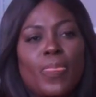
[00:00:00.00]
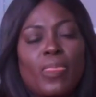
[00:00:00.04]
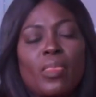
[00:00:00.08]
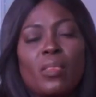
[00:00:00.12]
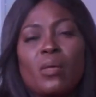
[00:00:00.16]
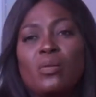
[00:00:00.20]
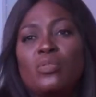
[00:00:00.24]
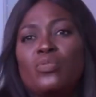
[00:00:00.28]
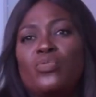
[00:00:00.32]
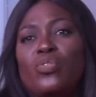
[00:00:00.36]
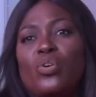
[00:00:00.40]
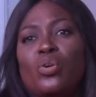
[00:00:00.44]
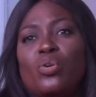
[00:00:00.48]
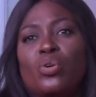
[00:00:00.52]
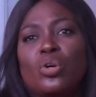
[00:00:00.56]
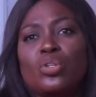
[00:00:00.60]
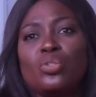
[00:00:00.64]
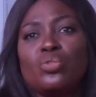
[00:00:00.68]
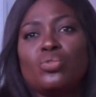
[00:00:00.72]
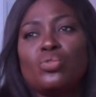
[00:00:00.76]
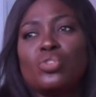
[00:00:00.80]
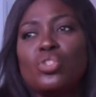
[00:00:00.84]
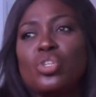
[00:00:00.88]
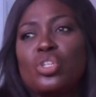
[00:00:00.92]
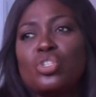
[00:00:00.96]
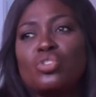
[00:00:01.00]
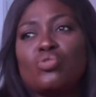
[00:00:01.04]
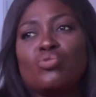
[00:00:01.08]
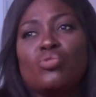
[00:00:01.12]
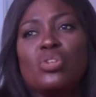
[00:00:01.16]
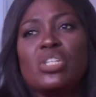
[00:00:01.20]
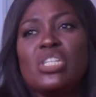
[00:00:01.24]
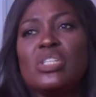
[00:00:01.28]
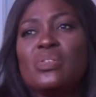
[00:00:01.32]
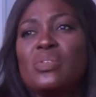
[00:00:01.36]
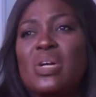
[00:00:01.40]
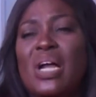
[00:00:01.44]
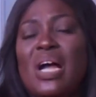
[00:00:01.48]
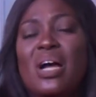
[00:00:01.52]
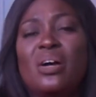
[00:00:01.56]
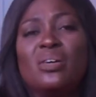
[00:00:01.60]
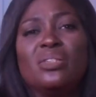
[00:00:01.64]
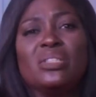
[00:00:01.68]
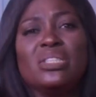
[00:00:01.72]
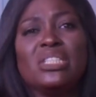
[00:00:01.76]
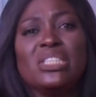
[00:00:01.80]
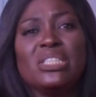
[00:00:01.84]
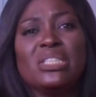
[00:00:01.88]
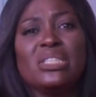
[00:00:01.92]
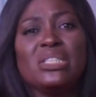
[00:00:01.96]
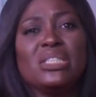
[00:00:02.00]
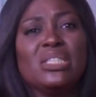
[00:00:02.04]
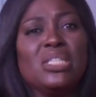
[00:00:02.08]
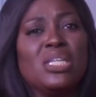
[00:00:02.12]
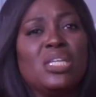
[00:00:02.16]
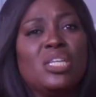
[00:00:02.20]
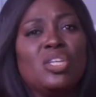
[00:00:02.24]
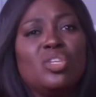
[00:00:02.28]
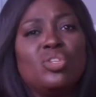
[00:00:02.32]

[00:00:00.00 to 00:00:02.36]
not for us to just run around and,